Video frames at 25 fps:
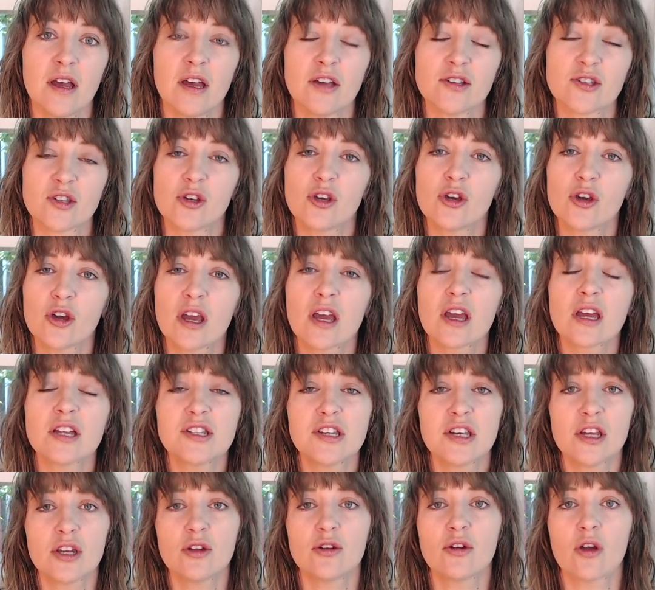so you can
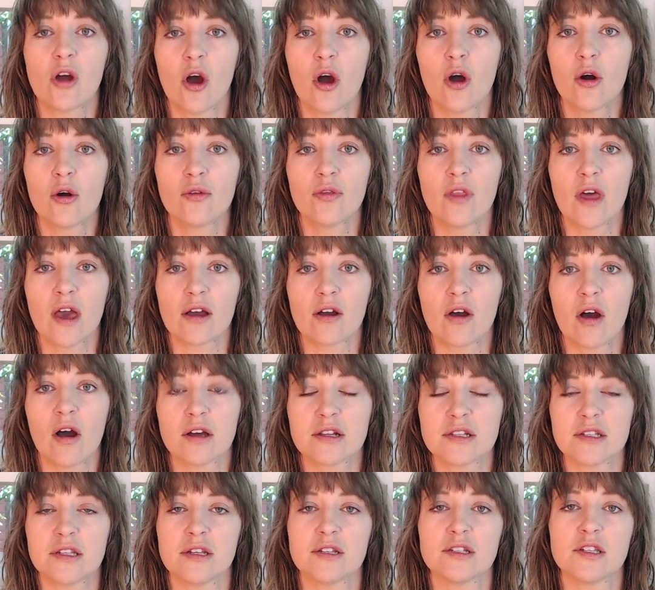continue to hone that
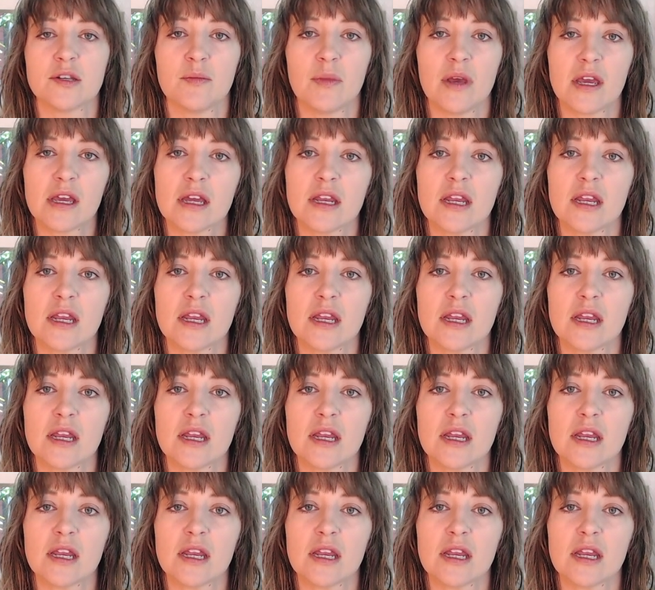content to make